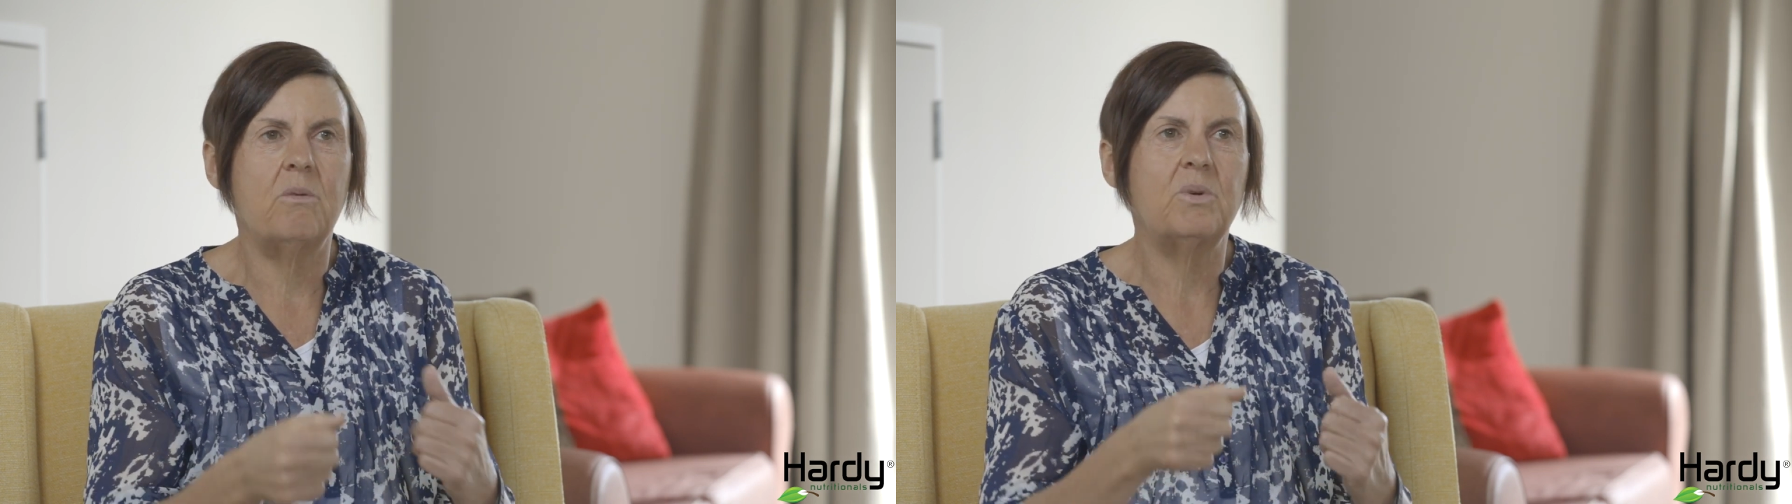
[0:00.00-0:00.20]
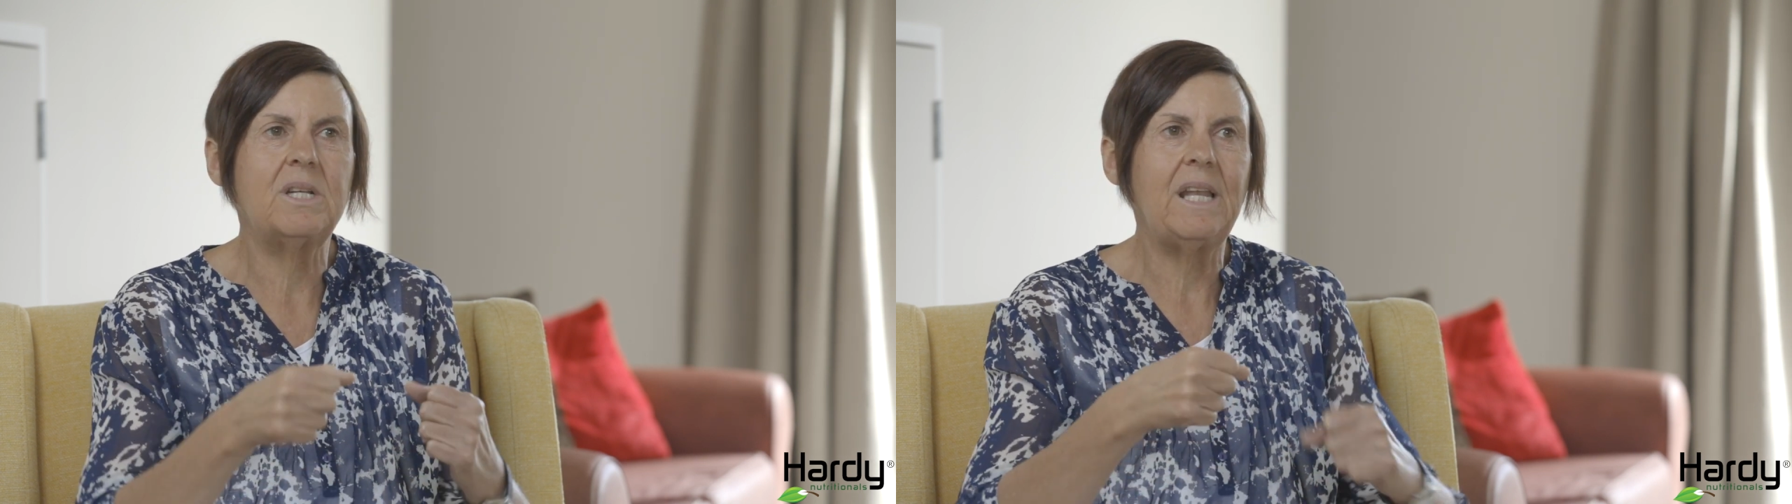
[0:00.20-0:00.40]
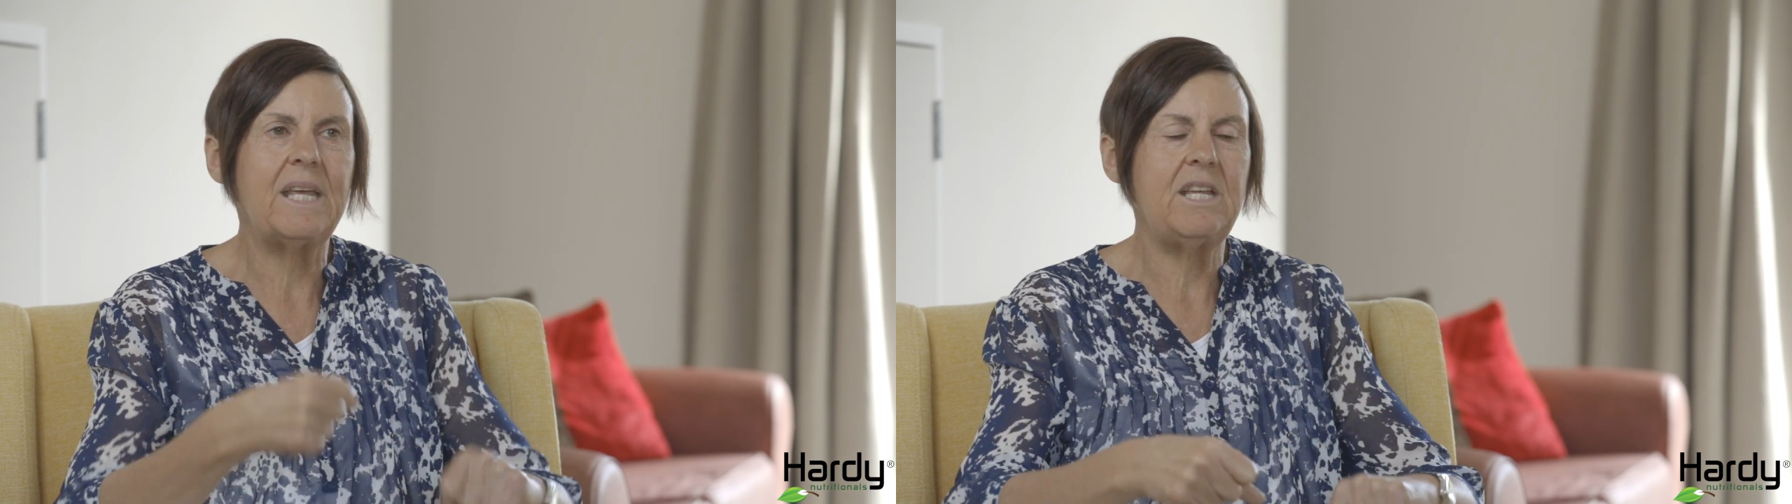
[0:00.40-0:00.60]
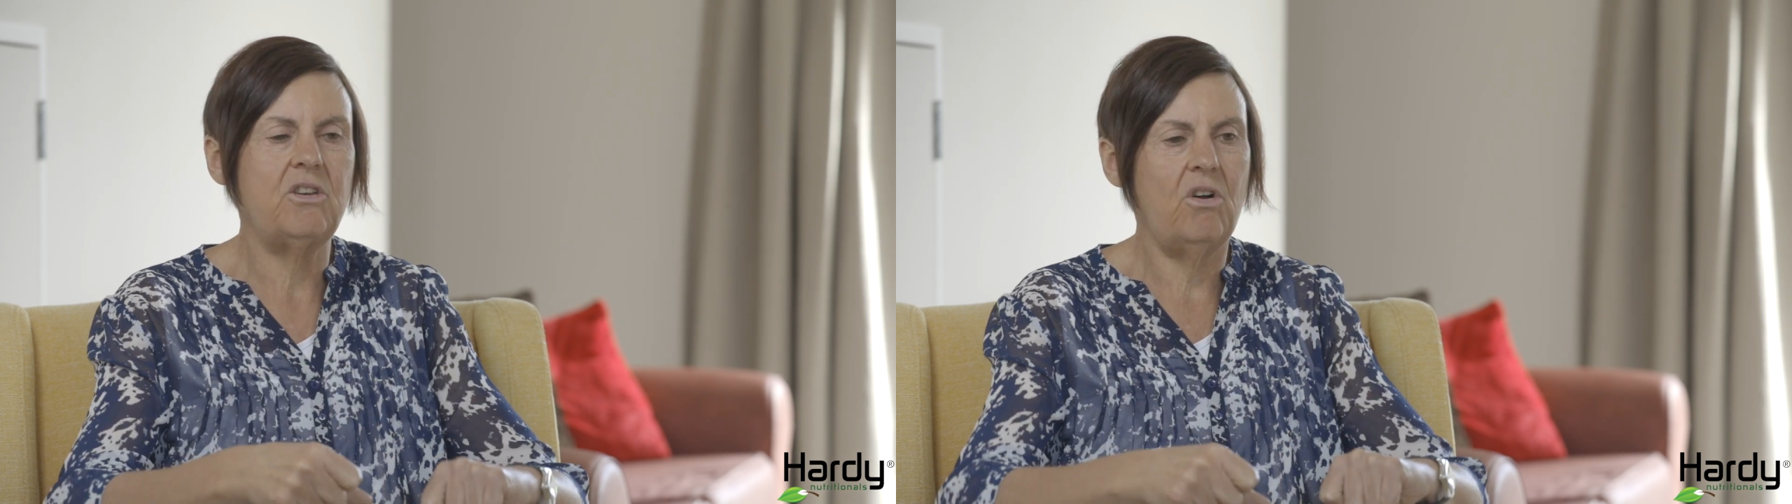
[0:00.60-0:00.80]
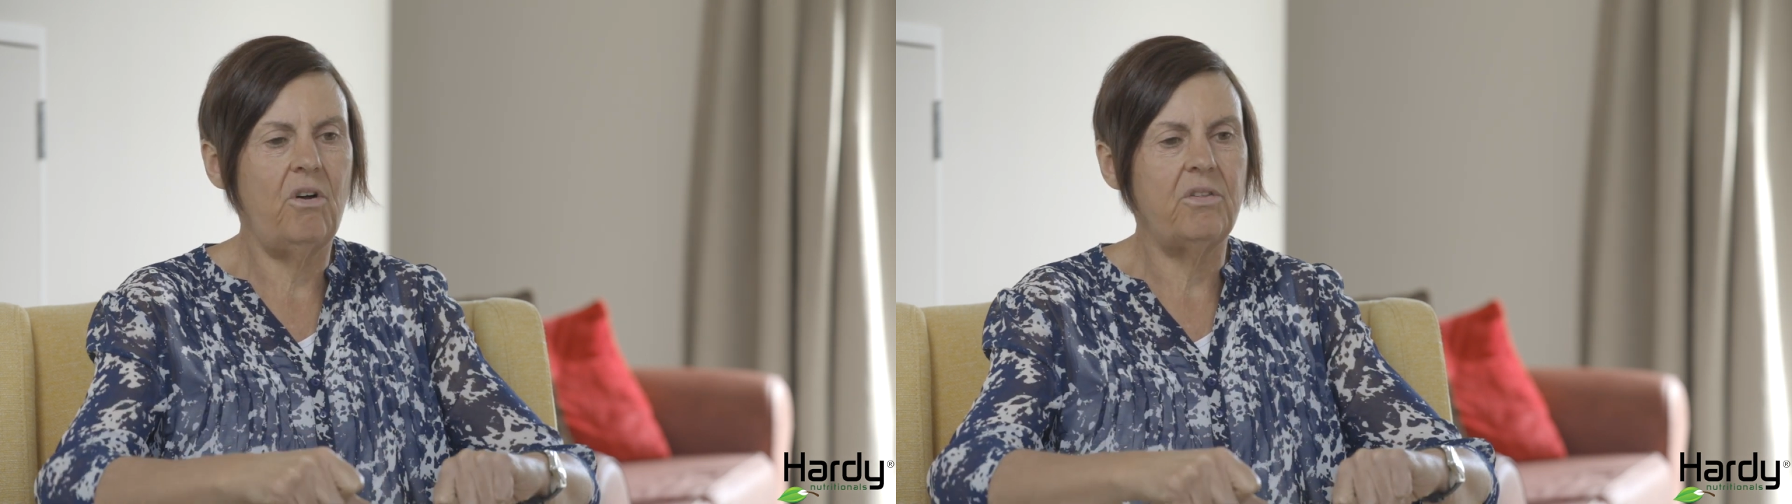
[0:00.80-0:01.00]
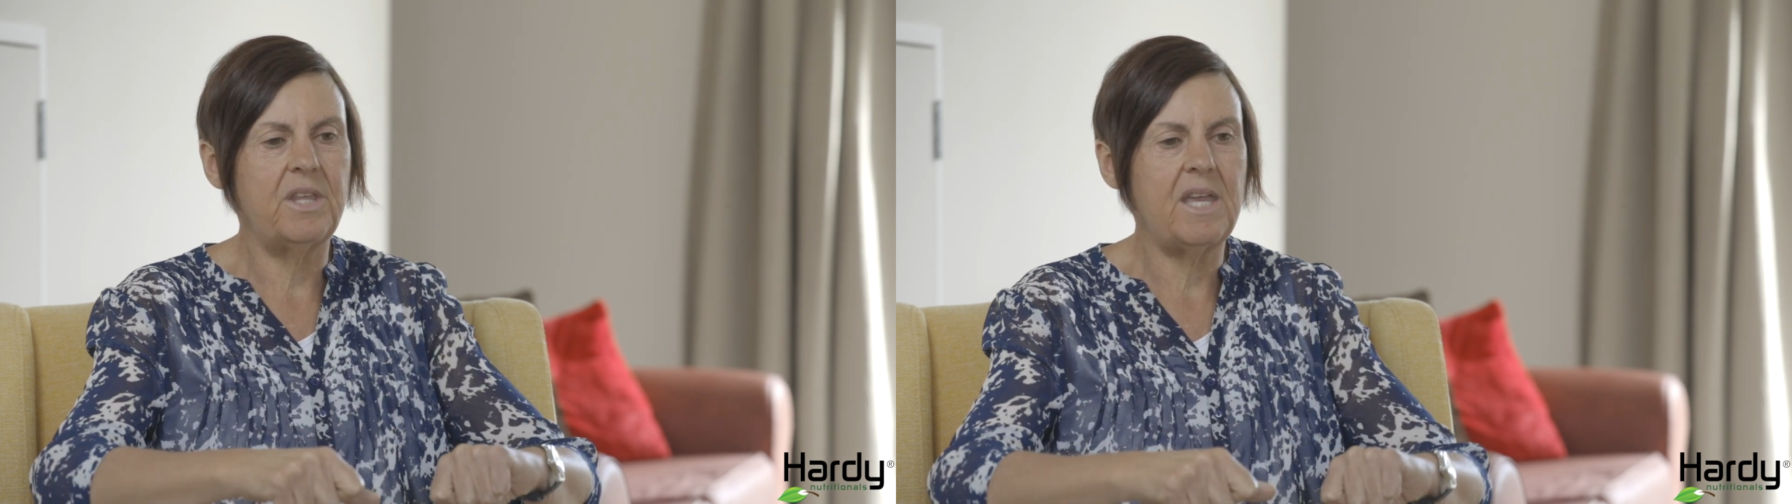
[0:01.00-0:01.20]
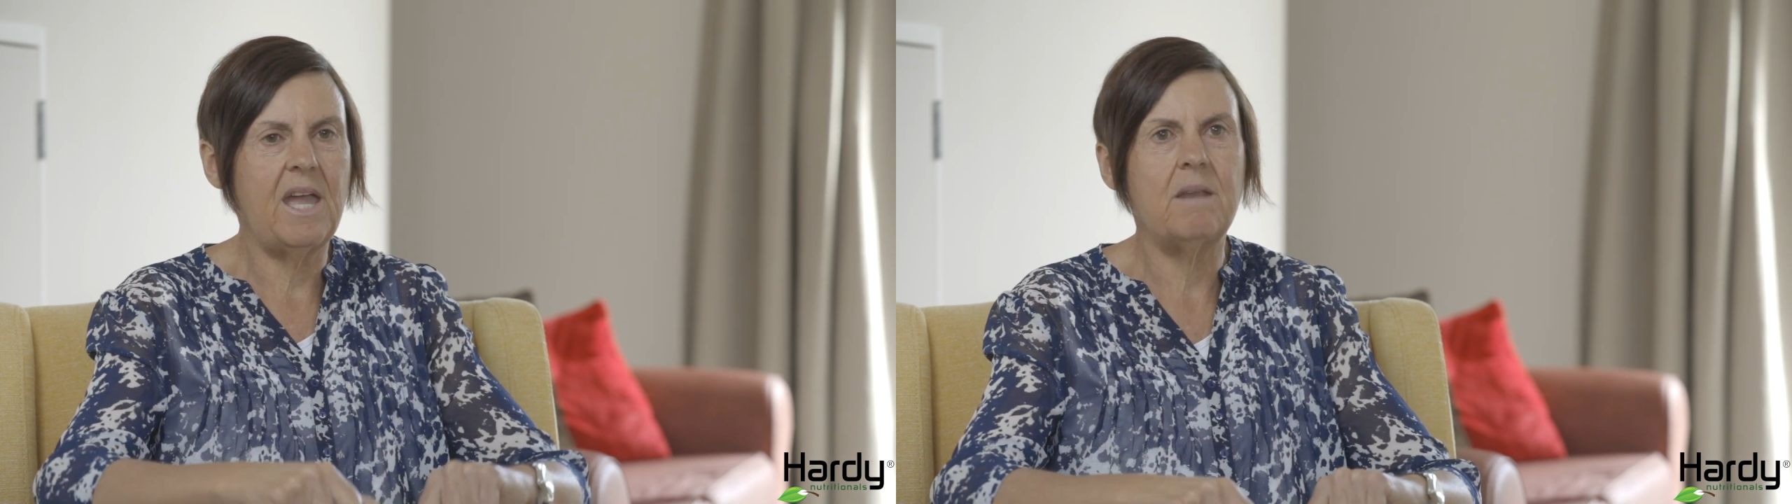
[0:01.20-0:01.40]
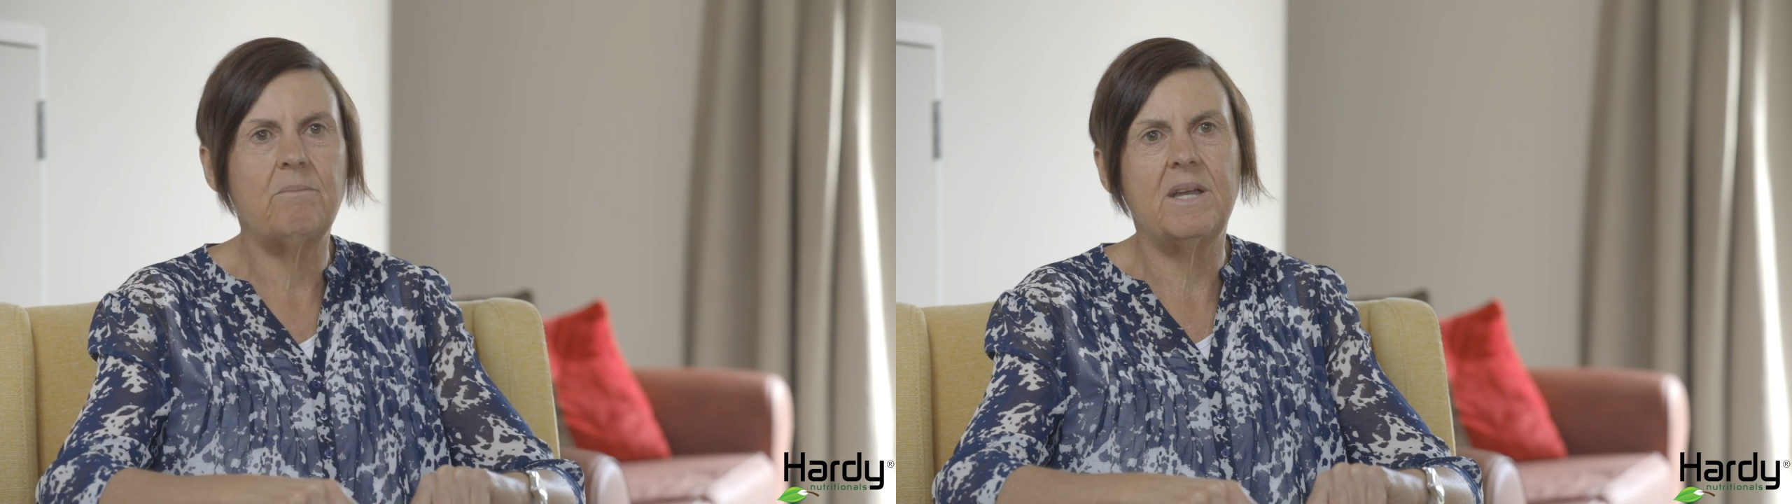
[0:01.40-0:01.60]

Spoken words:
I would lean on the hand